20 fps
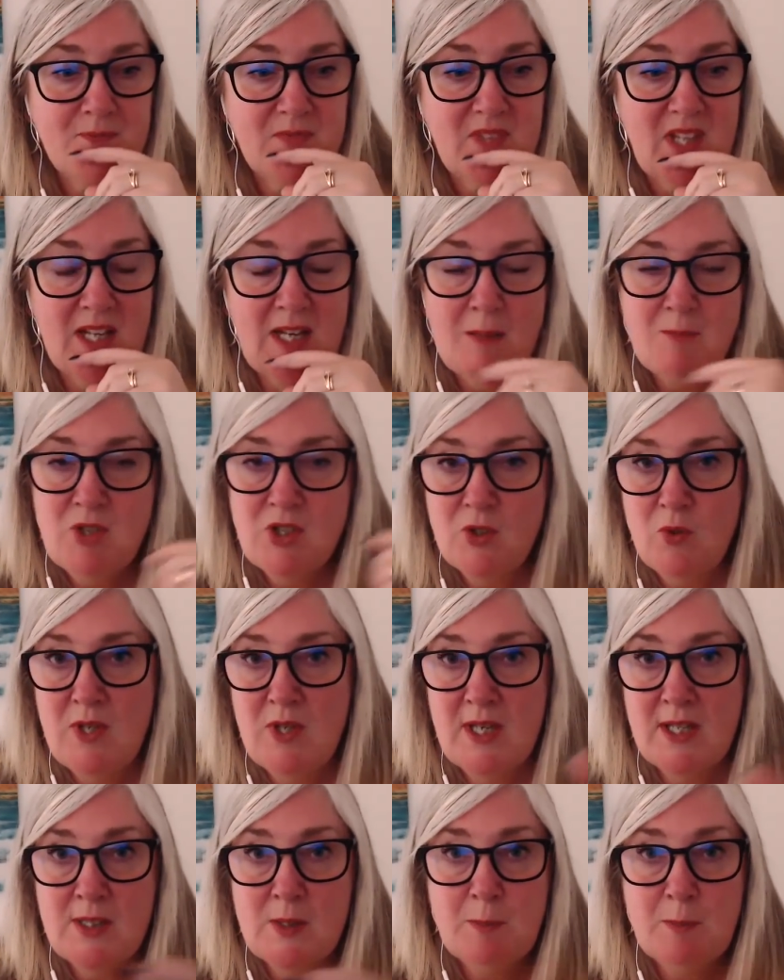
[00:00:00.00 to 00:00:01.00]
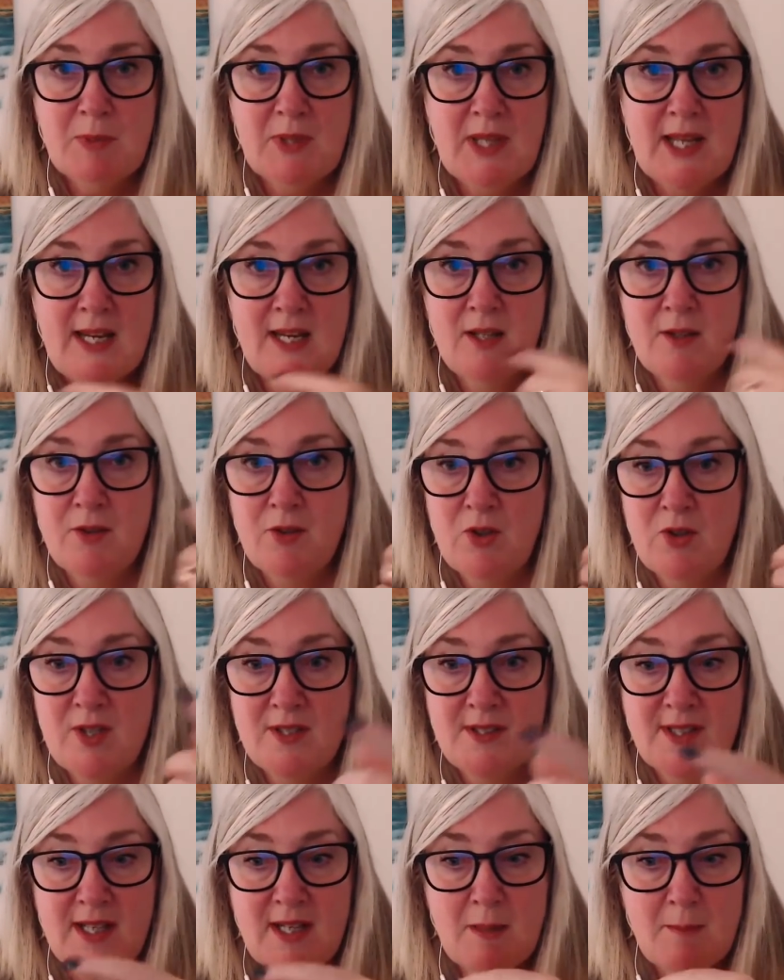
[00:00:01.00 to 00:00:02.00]
And I'm just going to explain it through
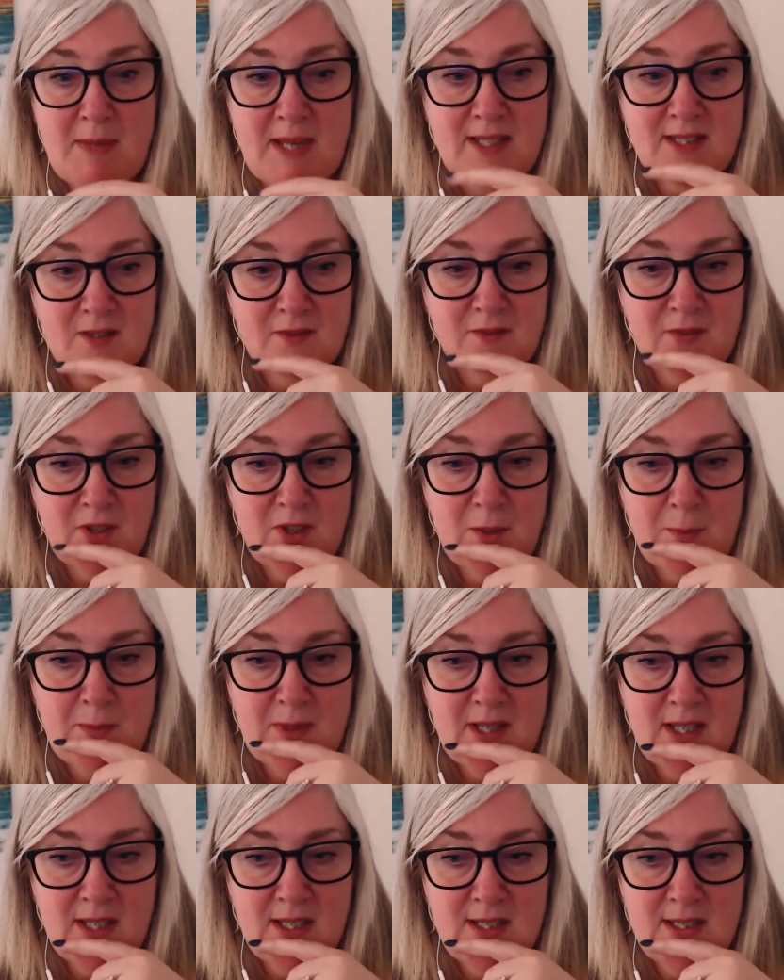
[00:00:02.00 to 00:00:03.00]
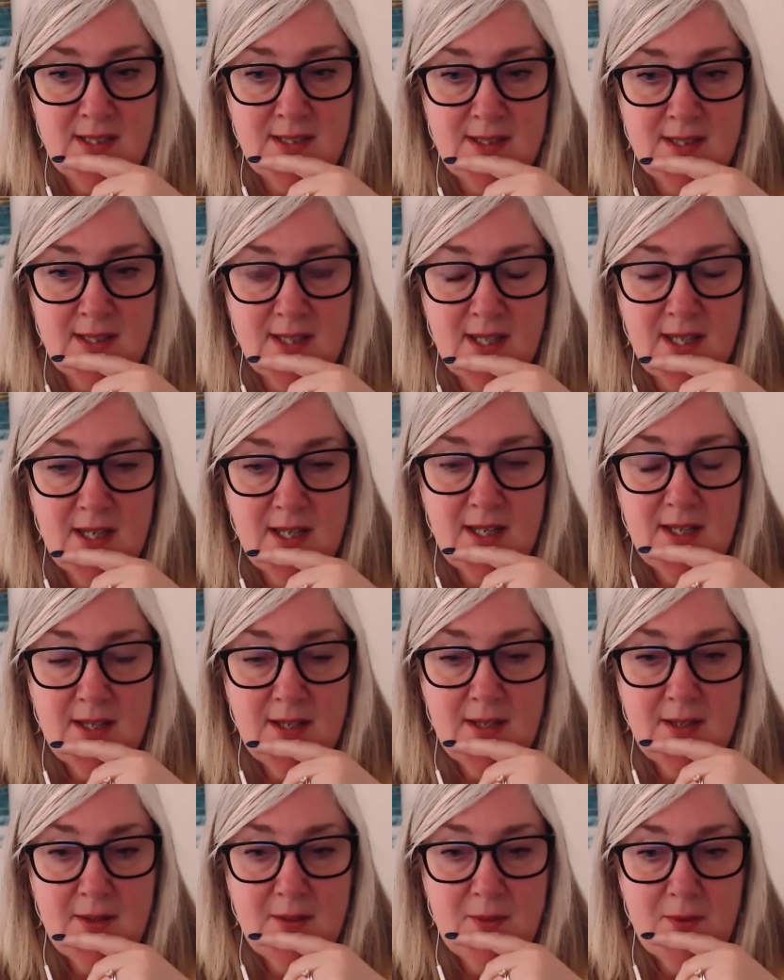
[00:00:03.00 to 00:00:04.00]
this kind of metaphor because
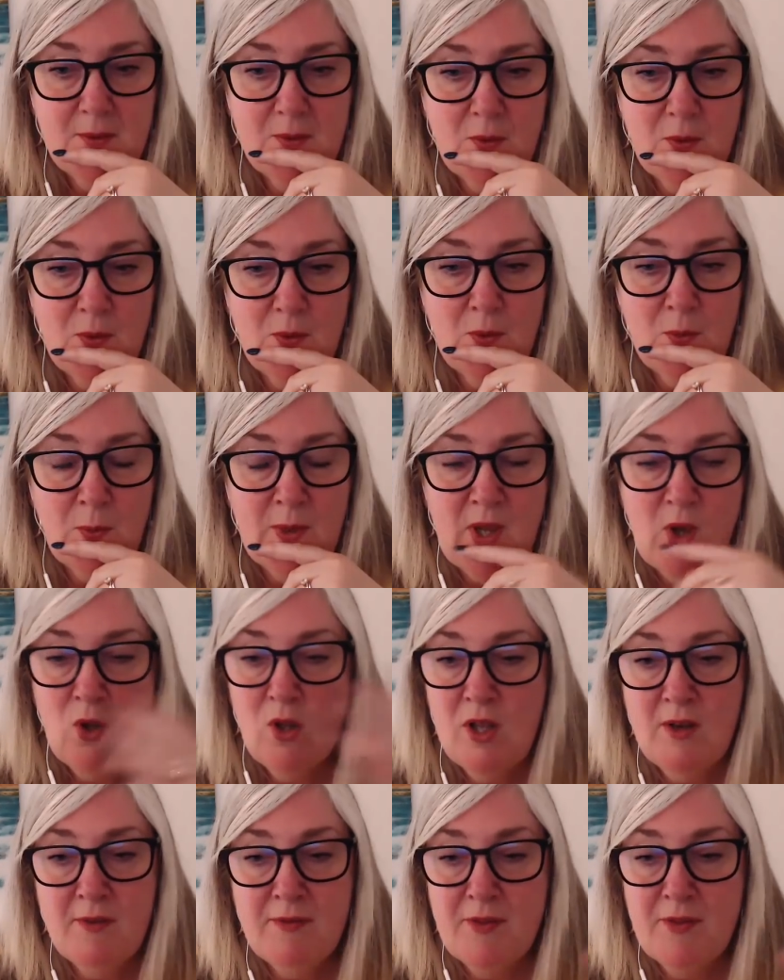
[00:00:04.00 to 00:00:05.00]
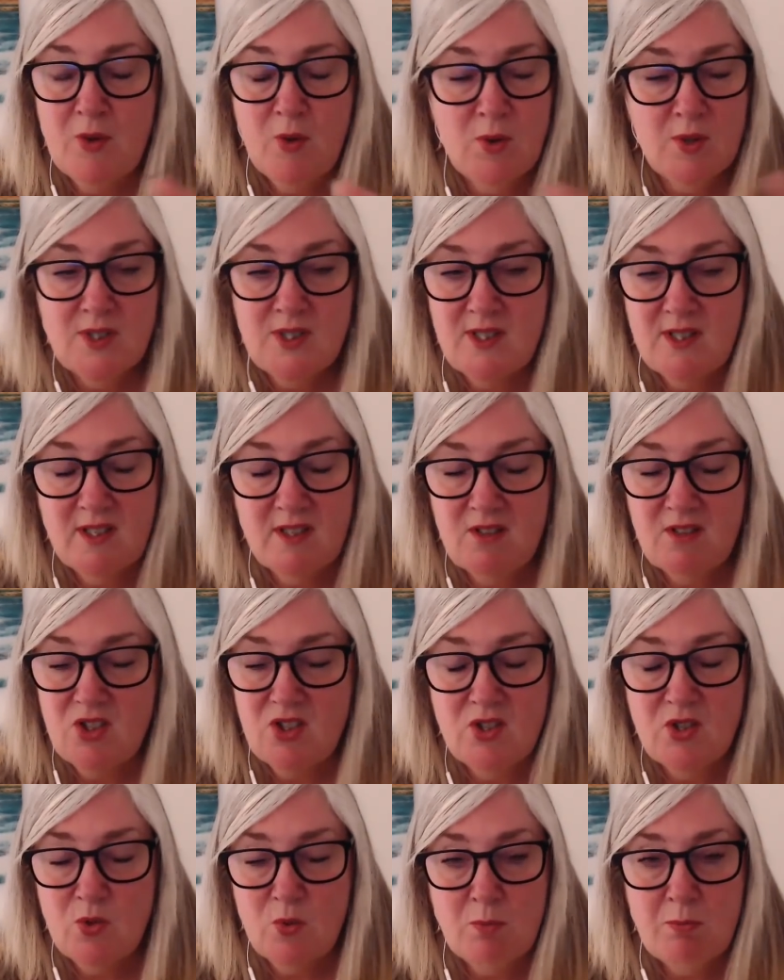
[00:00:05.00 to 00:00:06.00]
we all have thoughts that
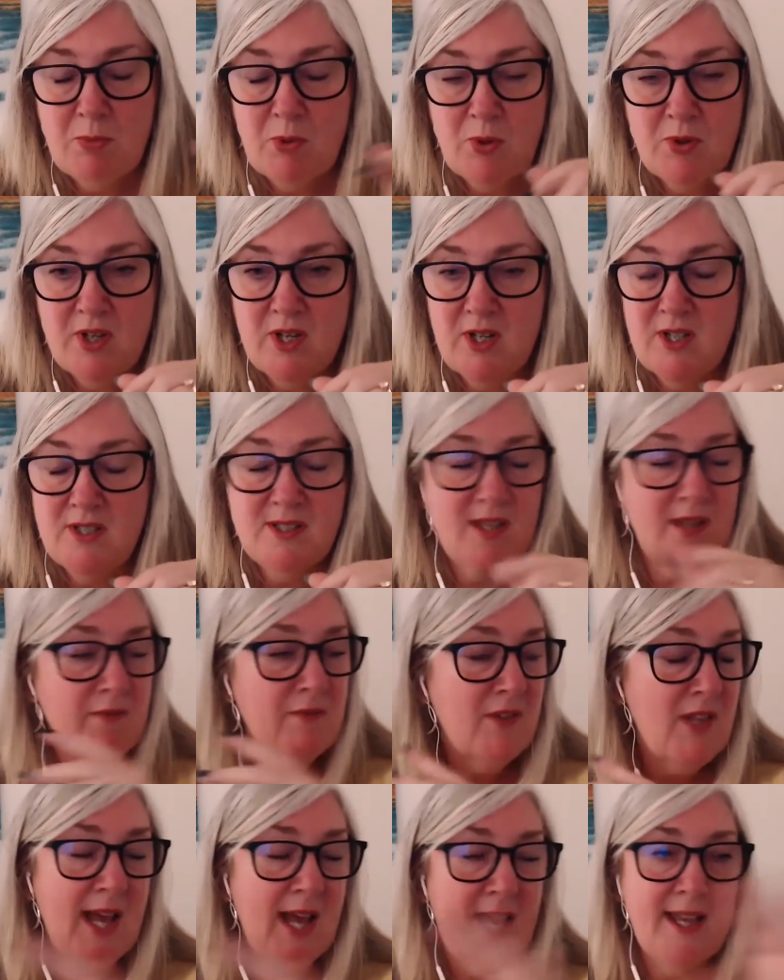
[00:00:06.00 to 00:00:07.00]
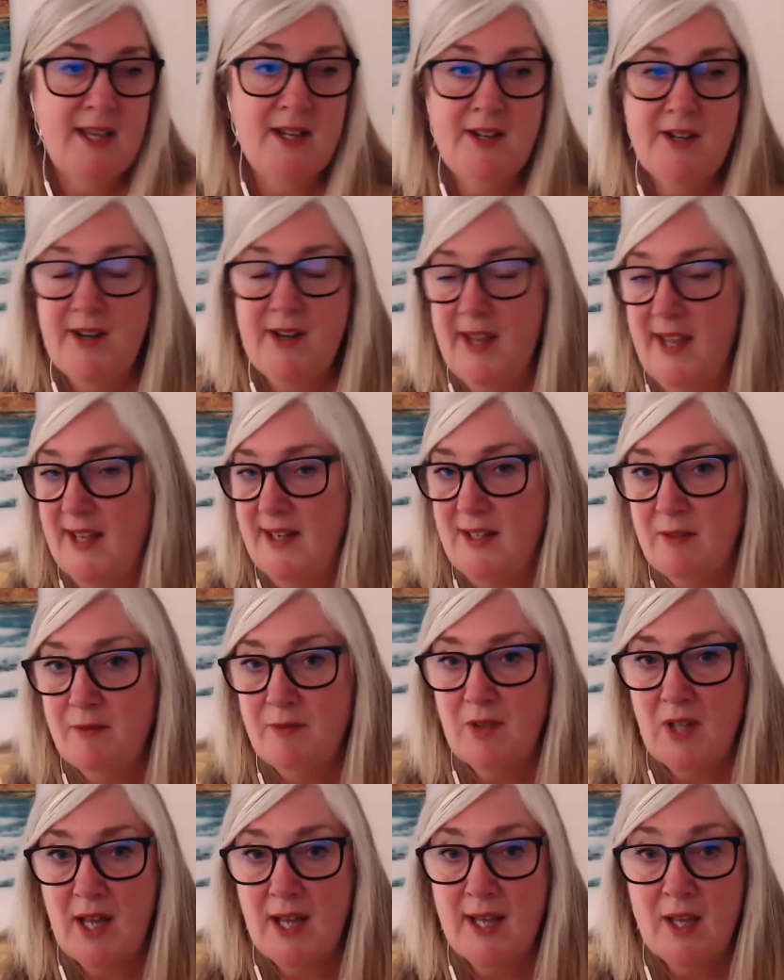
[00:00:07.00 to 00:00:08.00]
just don't bother us. They fly in our head and they
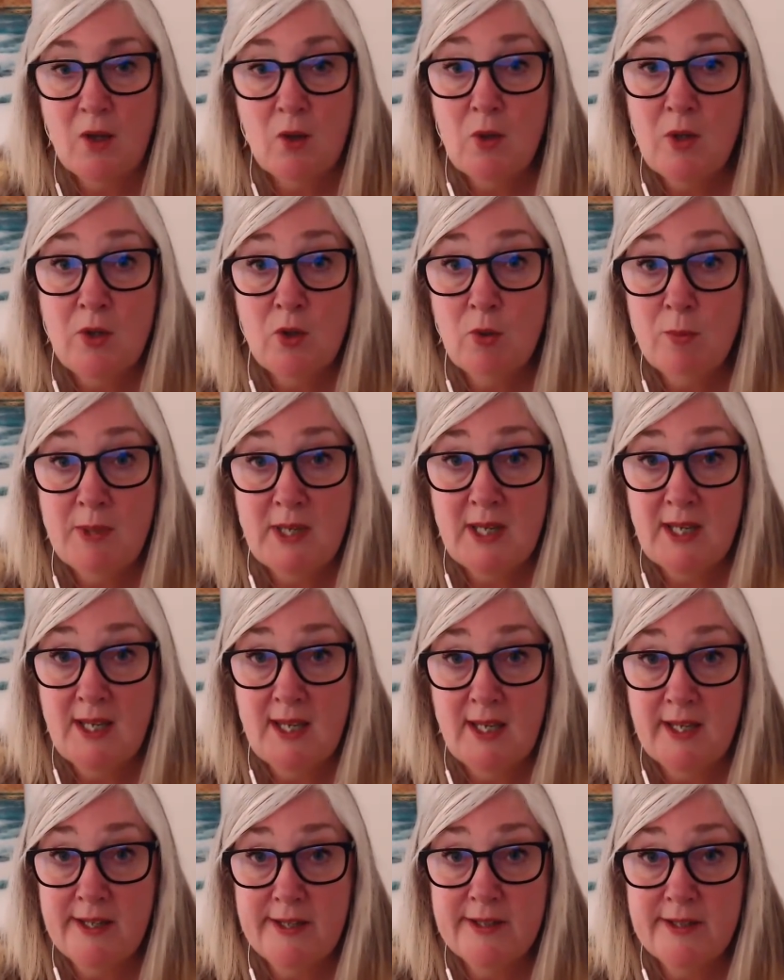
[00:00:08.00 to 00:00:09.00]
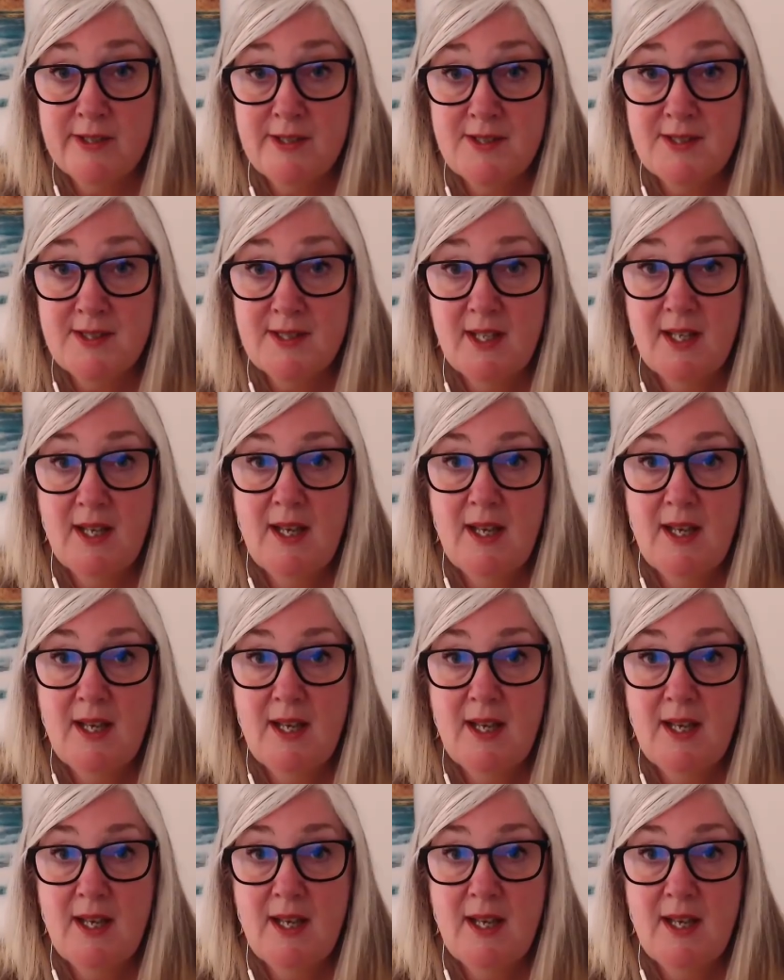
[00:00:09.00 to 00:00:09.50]
fly out and nobody cares.